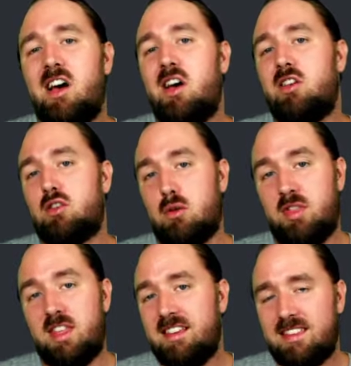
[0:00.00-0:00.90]
So
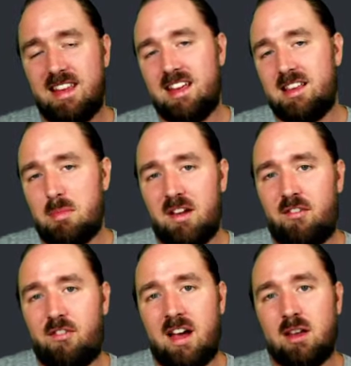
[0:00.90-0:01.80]
this is my
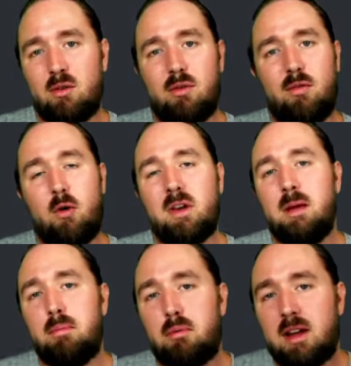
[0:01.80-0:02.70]
final
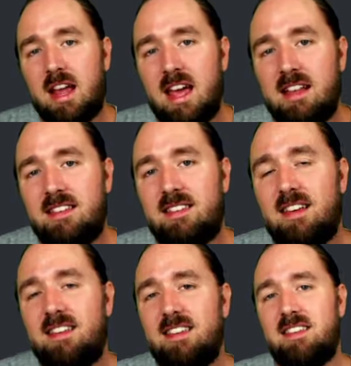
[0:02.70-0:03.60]
Forky Brickheadz
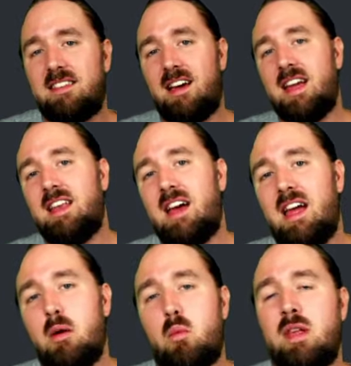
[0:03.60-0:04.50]
design.
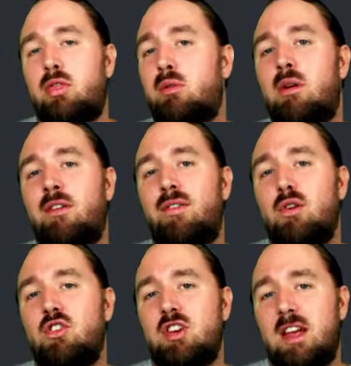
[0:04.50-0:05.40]
It went through a
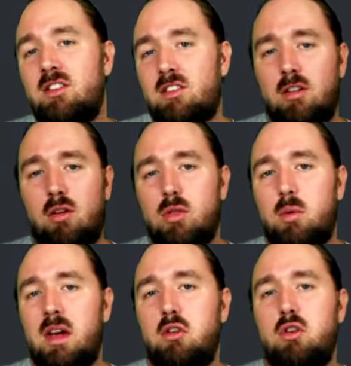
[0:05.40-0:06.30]
few changes along
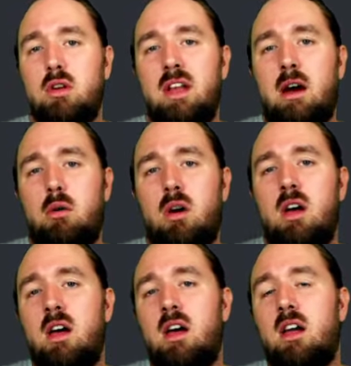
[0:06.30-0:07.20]
the way. I'll show you now
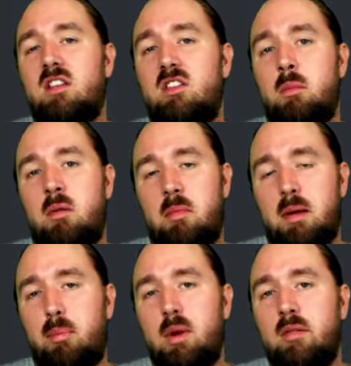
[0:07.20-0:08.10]
some of
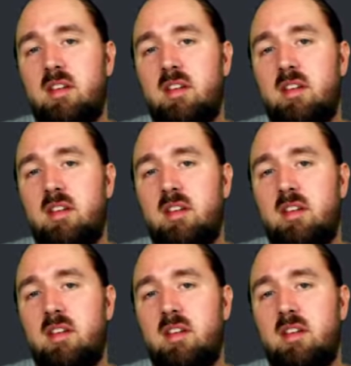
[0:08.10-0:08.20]
my previous